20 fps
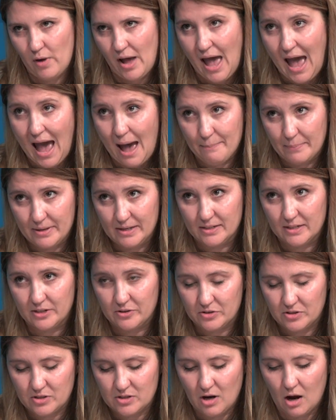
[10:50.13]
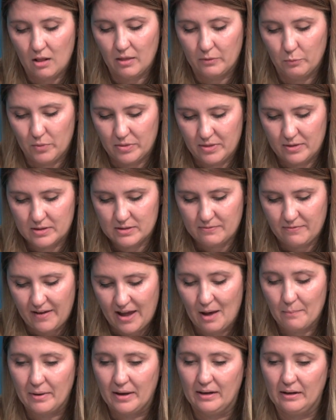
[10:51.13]
happened under Stalin with this
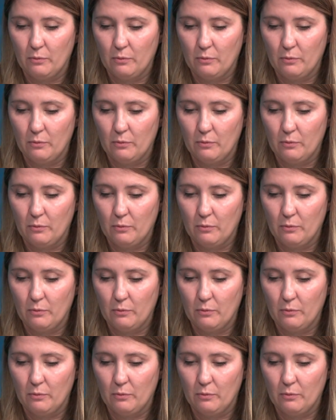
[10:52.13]
famine,